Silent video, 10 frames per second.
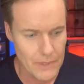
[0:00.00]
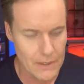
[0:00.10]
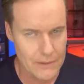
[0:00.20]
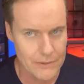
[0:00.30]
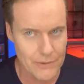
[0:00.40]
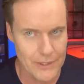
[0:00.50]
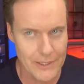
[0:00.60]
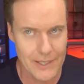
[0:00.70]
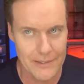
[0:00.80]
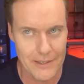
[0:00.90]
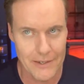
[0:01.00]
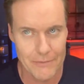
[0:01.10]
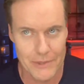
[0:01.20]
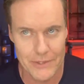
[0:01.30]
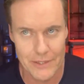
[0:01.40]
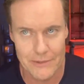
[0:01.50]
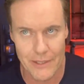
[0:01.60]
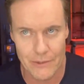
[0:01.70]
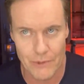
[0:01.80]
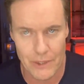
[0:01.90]
I just wanted to get that off my chest. I
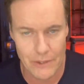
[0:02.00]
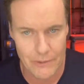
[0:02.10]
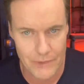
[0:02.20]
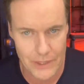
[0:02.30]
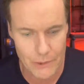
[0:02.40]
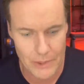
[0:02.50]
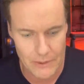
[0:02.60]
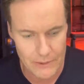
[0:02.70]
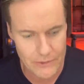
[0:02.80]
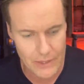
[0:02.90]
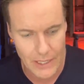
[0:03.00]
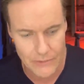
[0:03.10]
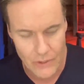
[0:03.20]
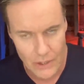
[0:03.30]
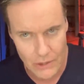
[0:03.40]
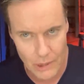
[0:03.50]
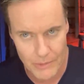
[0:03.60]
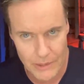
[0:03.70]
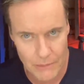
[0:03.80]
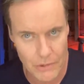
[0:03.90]
don't want a long video, but listen, guys, comment
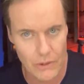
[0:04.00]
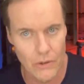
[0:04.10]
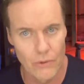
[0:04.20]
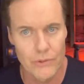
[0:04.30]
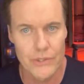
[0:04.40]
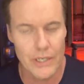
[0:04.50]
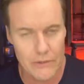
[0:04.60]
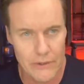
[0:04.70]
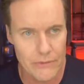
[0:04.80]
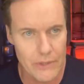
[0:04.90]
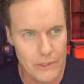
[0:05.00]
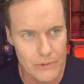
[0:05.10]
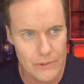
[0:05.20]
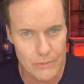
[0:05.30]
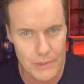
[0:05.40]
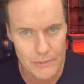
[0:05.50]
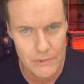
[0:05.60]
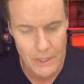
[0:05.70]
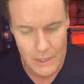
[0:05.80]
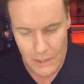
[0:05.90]
down below. Share this video with two people.
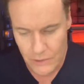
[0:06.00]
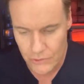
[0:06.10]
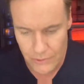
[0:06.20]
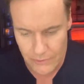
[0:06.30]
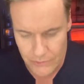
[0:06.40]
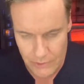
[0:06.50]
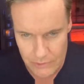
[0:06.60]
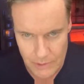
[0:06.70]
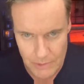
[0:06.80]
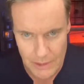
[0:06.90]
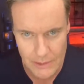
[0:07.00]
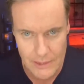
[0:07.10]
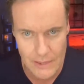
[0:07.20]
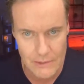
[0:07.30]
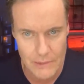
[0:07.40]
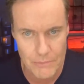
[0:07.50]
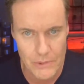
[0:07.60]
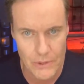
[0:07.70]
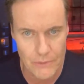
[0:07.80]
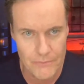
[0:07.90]
Join the SEAL team. You can hit that link
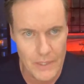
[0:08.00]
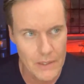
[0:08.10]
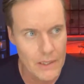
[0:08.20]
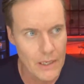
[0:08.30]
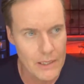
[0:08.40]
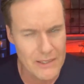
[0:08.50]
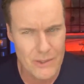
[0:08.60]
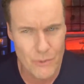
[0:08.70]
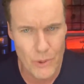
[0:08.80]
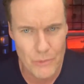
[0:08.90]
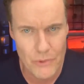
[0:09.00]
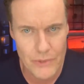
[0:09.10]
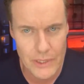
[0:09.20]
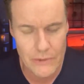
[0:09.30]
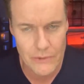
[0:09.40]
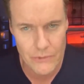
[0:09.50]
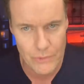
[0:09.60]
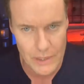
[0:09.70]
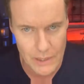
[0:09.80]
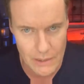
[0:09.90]
below. I'm going to do one more video this
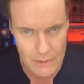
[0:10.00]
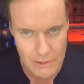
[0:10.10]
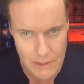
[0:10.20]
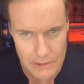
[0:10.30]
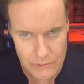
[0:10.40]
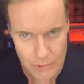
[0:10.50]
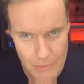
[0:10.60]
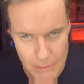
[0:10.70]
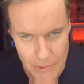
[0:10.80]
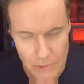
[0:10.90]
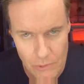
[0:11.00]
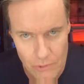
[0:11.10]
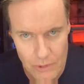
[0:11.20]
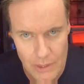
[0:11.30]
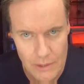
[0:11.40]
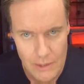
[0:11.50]
weekend. And just remember, the Lord